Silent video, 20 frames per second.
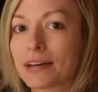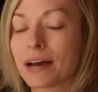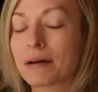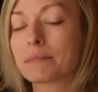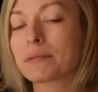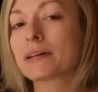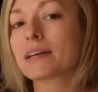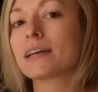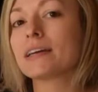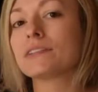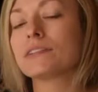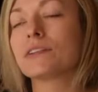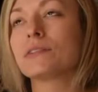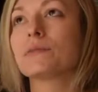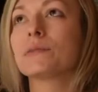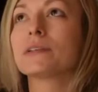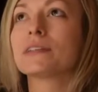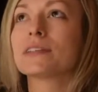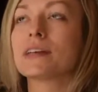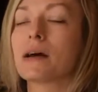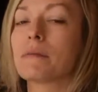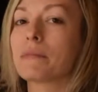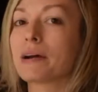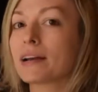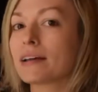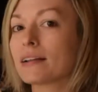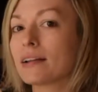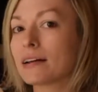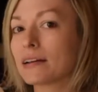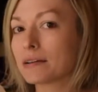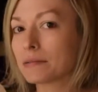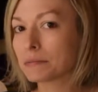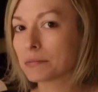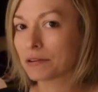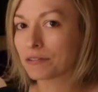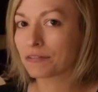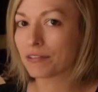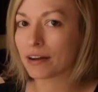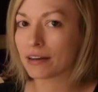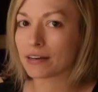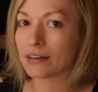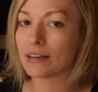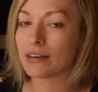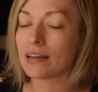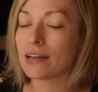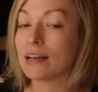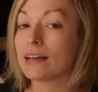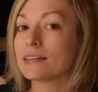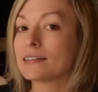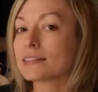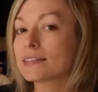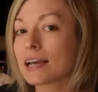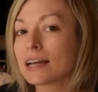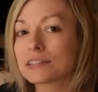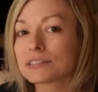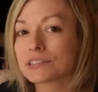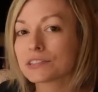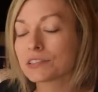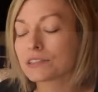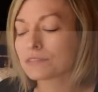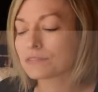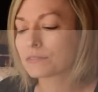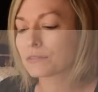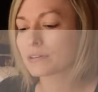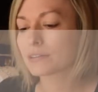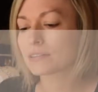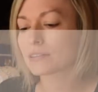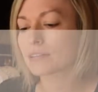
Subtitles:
application was that my client provided a sketch of what